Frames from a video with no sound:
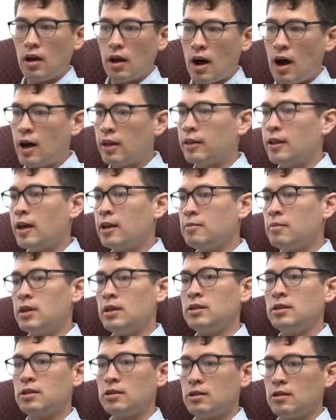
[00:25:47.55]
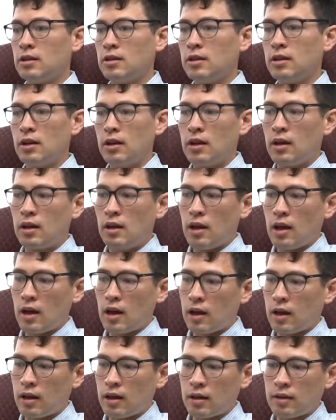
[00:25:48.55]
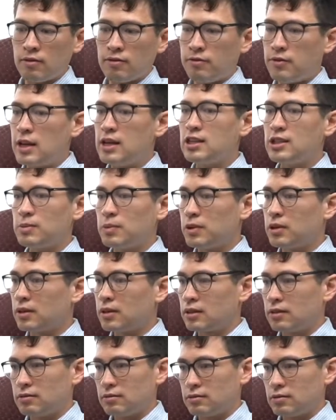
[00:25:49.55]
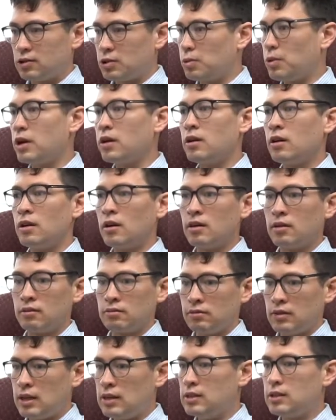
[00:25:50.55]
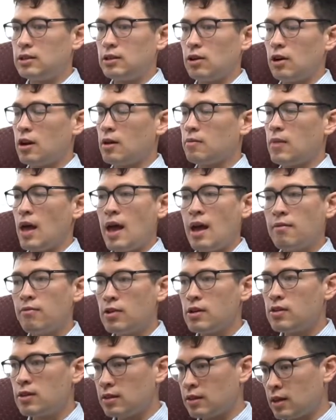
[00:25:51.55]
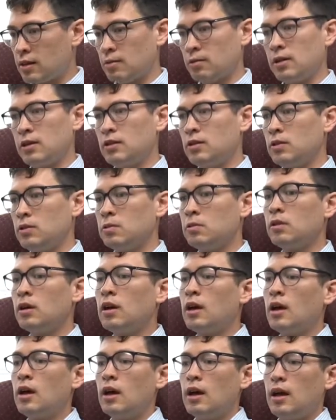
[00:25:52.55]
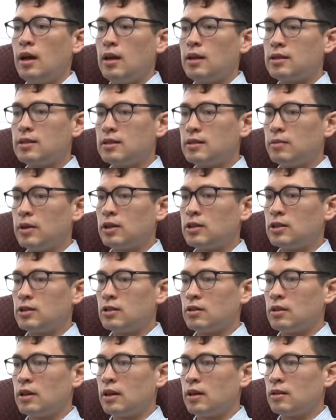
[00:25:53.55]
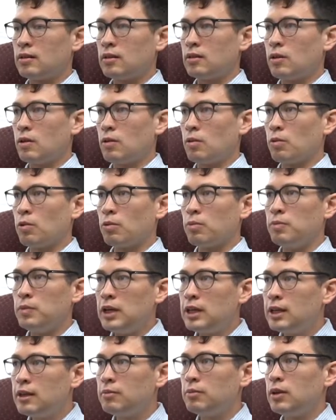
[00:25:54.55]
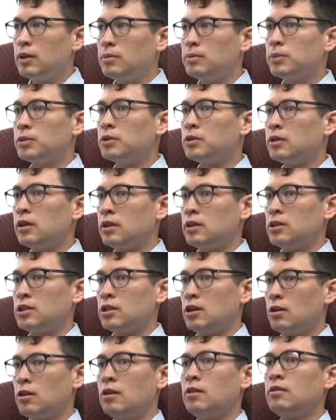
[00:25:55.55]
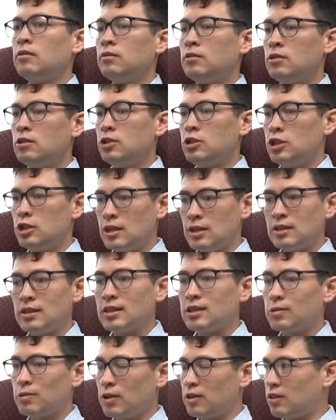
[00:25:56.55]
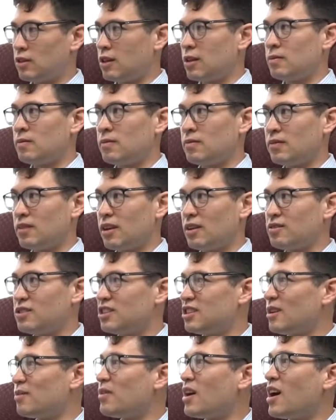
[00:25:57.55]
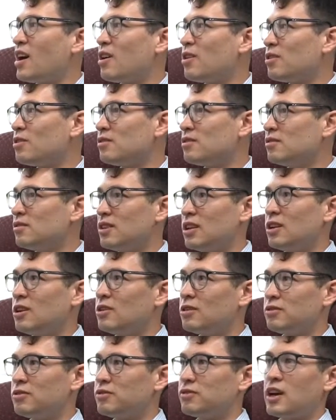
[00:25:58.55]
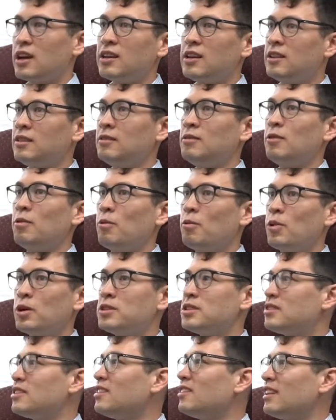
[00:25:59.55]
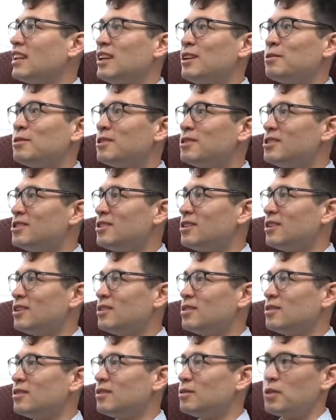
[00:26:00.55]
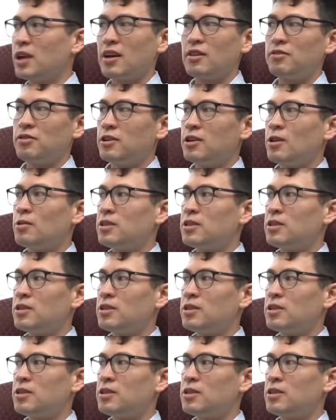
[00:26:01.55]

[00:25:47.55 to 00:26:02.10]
online ministry, Facebook, Twitter, Instagram, everything that we do is to make sure that we're meeting people and sharing Jesus with them, of somehow, finding what's the language, we have to figure out